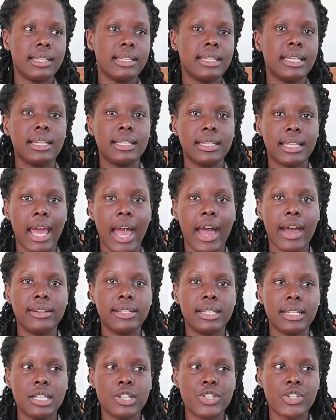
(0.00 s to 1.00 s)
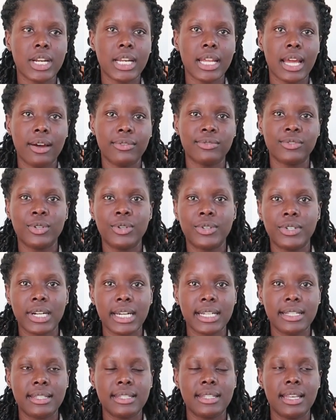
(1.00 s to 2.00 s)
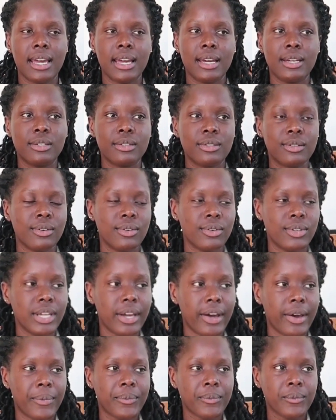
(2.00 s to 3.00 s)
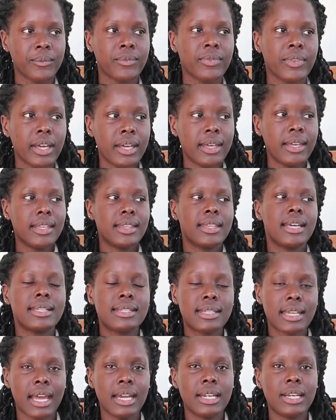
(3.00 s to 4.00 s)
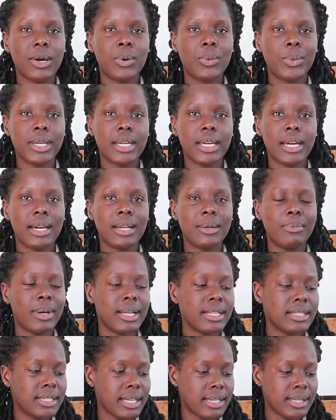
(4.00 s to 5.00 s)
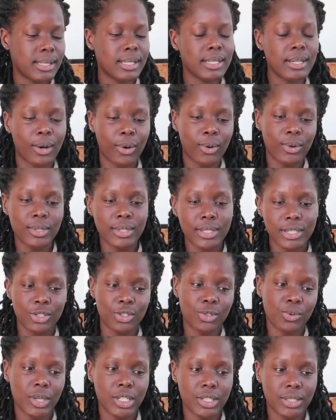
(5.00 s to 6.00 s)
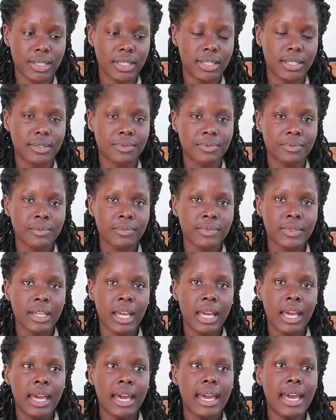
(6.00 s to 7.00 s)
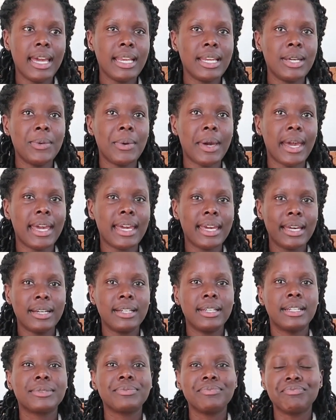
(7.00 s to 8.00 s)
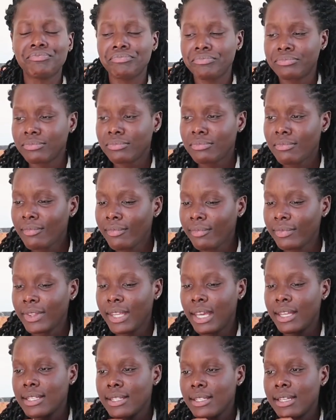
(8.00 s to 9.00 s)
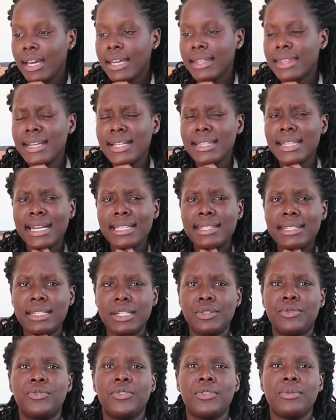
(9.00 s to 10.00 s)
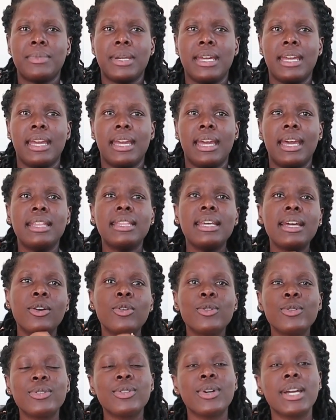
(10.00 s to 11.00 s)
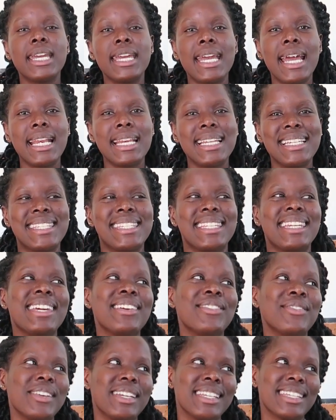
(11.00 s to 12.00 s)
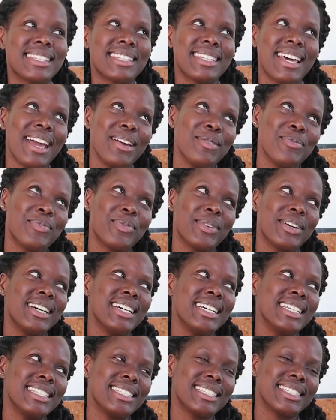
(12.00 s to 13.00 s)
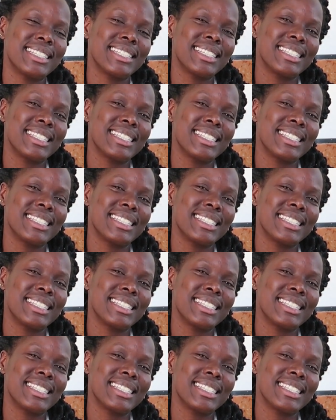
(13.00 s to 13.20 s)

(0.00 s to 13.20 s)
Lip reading: they literally have no rights there. So yeah, that's kind of weird, but that's the whole situation. Anyway, I think that's it for me. And then also Ian is leaving Cyprus.